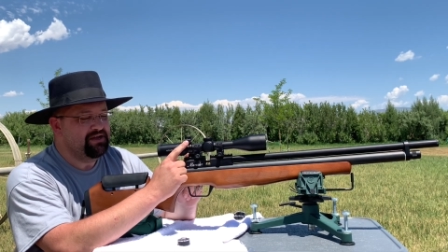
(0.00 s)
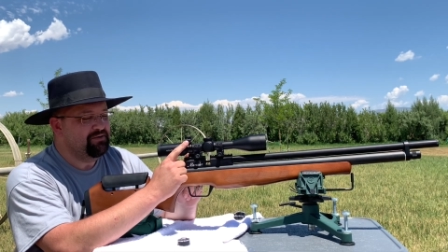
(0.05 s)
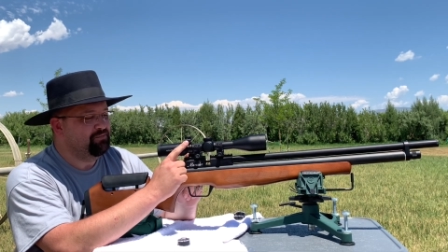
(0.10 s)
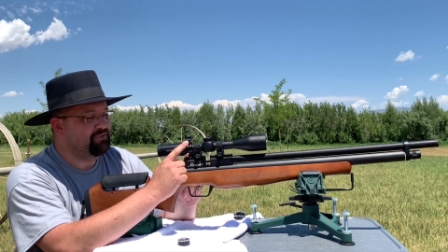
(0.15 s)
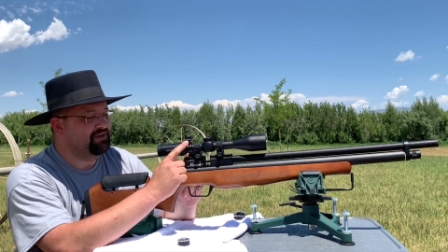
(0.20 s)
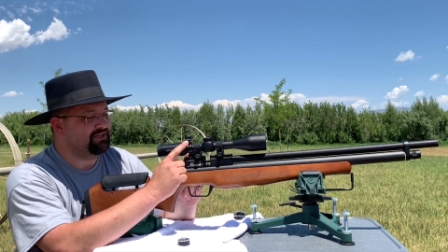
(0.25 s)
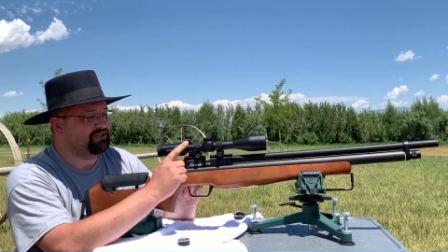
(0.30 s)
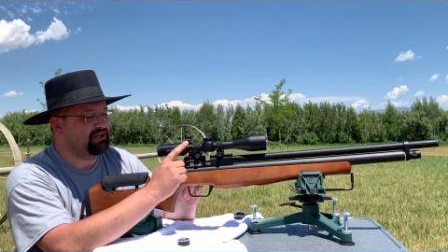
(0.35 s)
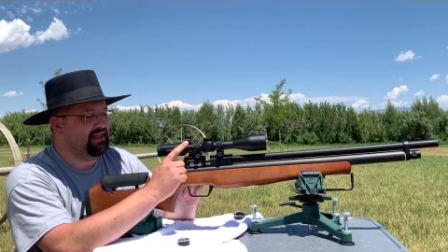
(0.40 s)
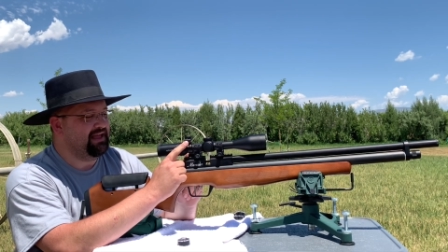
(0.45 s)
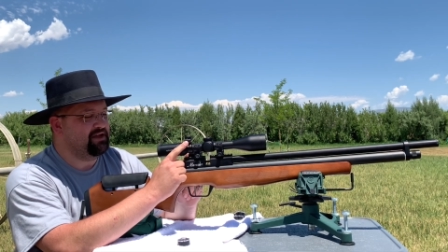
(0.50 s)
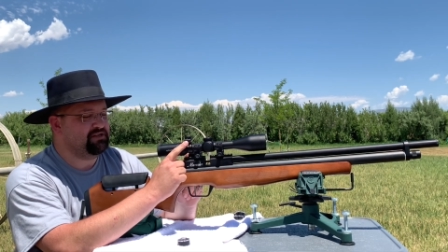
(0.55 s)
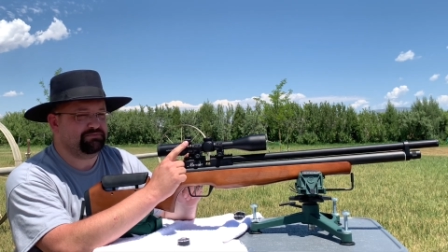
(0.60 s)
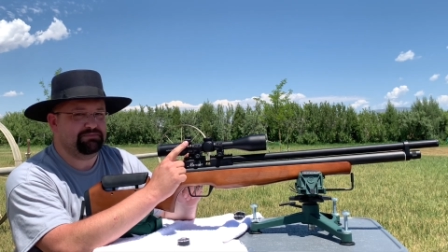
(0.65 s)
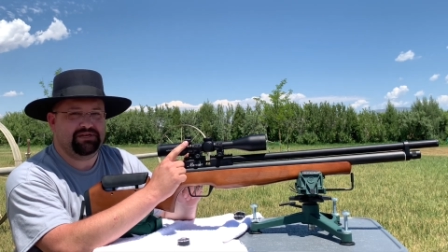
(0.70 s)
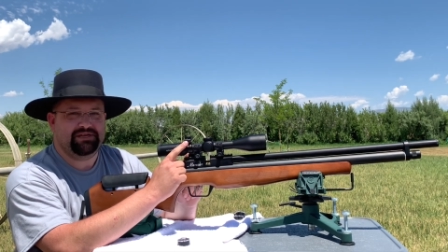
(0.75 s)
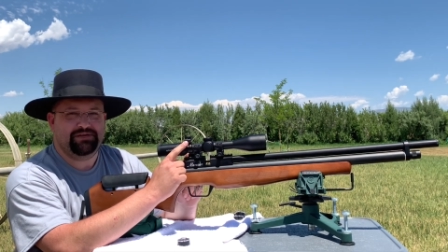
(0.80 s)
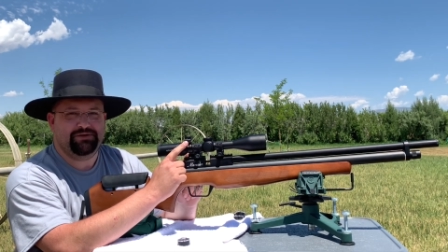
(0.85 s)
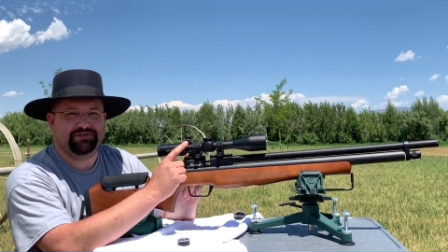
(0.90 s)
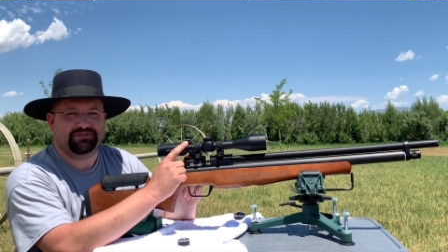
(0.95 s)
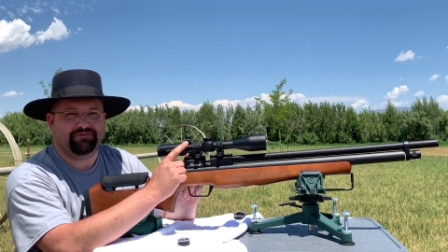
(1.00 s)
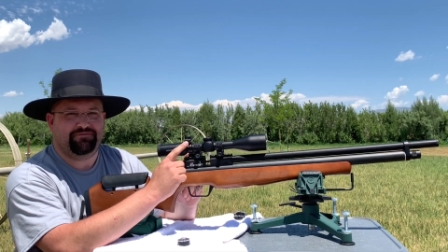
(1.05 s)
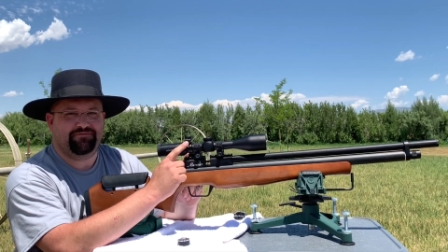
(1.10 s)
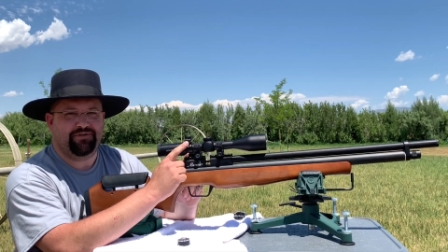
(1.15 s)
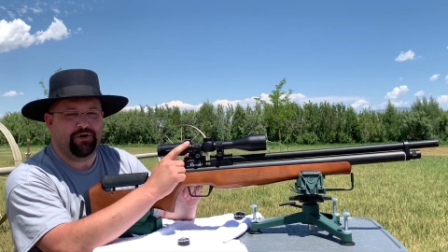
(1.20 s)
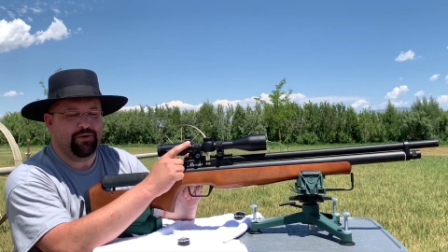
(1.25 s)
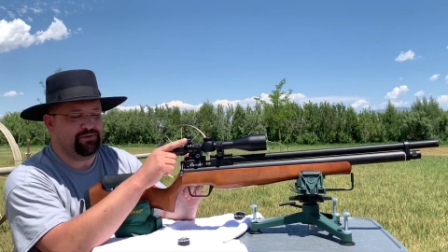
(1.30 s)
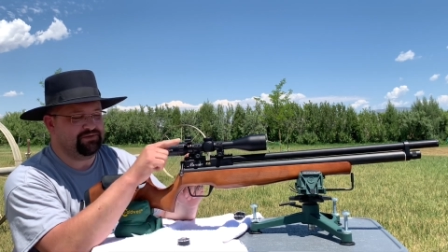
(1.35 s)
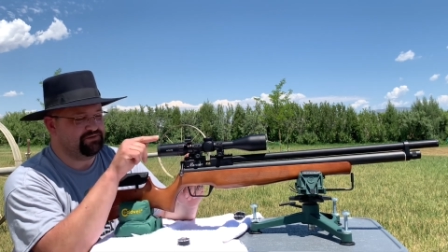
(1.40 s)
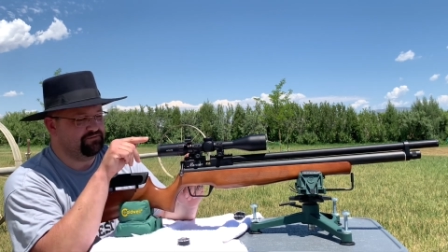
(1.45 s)
which allows me to use a
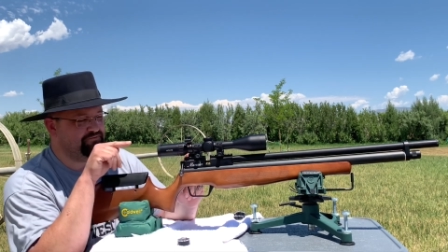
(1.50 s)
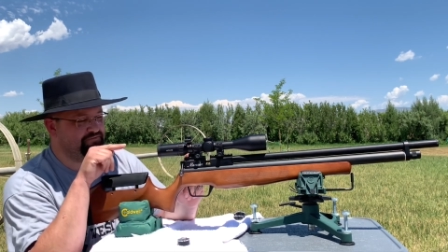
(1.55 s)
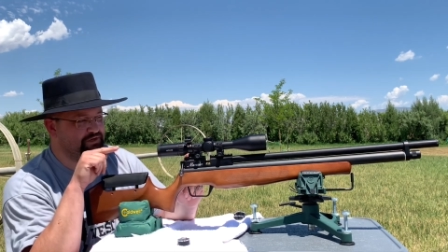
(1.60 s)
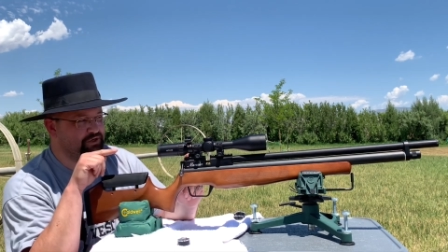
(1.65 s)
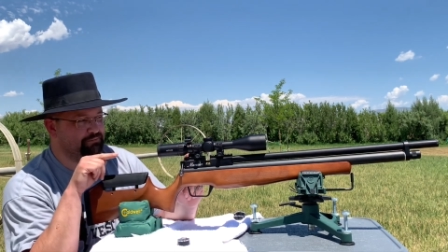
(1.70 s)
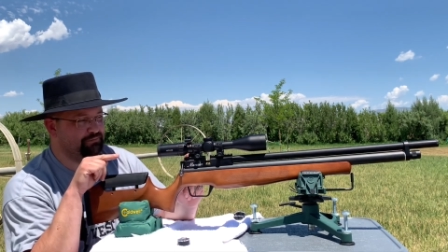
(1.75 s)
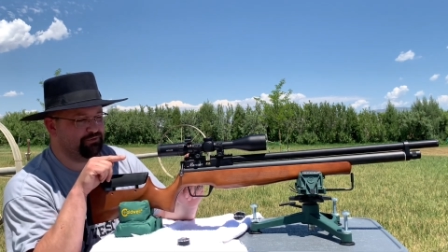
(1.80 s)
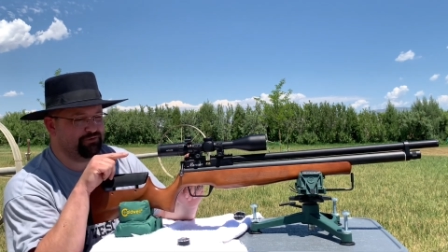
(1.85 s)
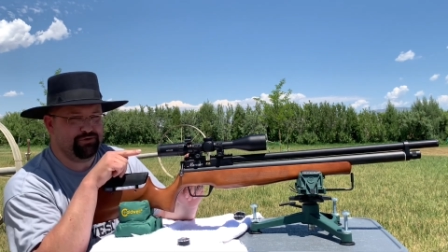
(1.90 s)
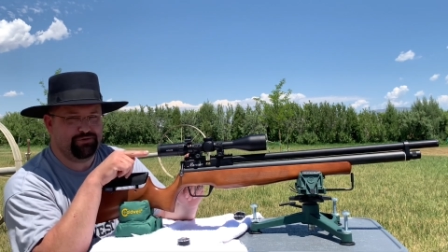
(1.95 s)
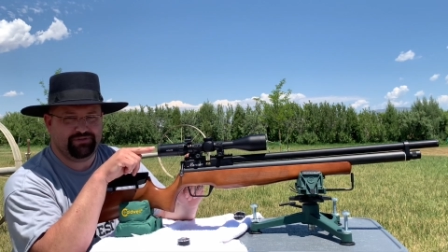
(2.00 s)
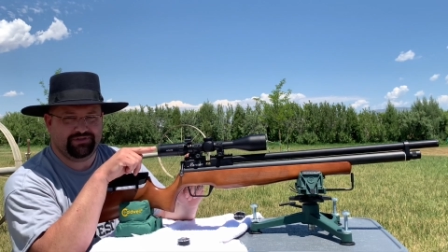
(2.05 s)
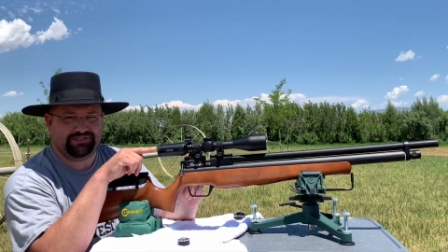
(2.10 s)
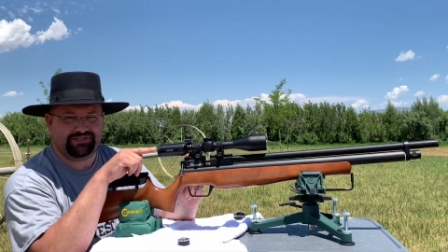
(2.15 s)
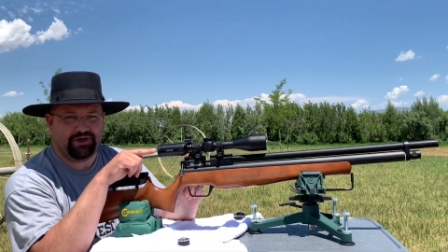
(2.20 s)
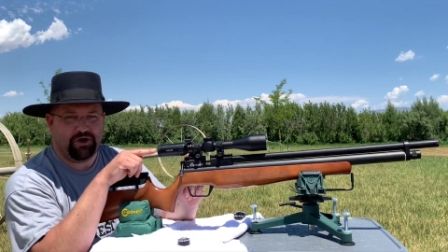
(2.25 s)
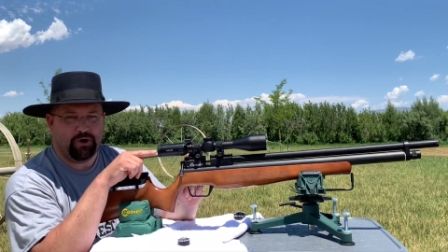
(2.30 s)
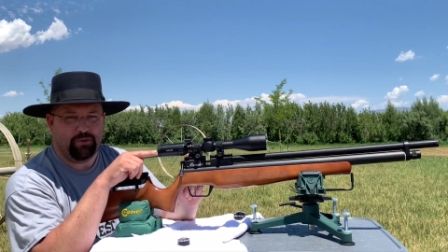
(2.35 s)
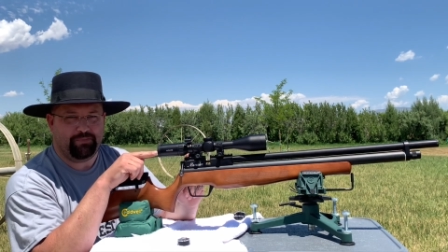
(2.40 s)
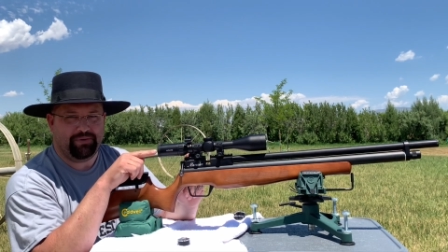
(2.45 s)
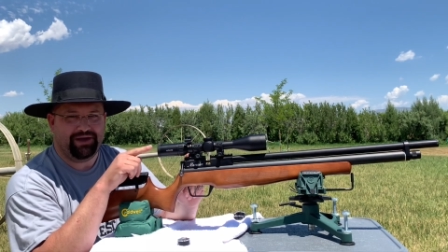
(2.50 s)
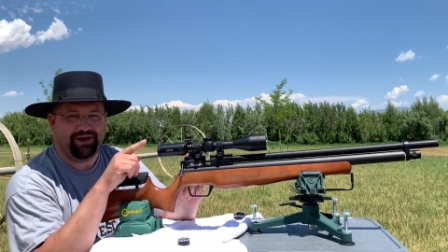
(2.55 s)
phone to film through the scope,